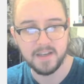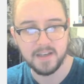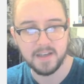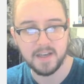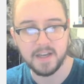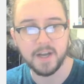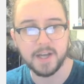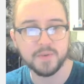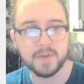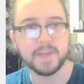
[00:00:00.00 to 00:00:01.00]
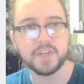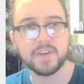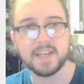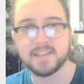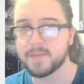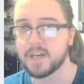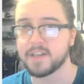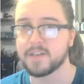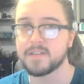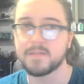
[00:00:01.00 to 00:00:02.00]
I just want to make sure I got some
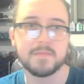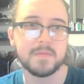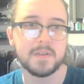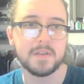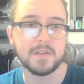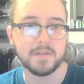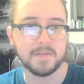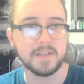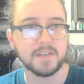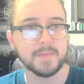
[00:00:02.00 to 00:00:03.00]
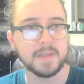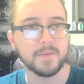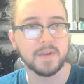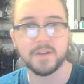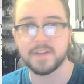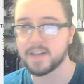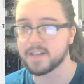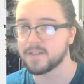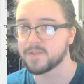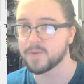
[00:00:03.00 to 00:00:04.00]
non-goods. Show me what all the
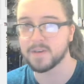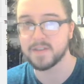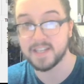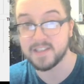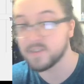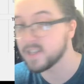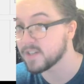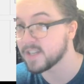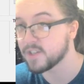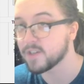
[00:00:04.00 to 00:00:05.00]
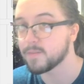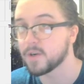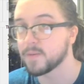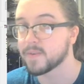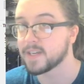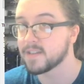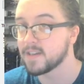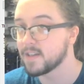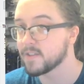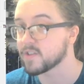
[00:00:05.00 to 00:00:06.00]
non-goods were. And you see how that took a moment, right?
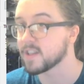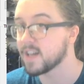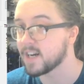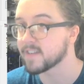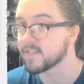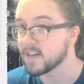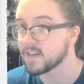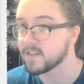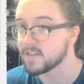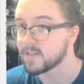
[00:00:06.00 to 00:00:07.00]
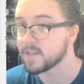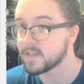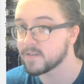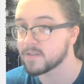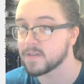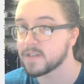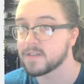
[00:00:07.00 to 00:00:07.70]
There's a lot of non-good creatures, right?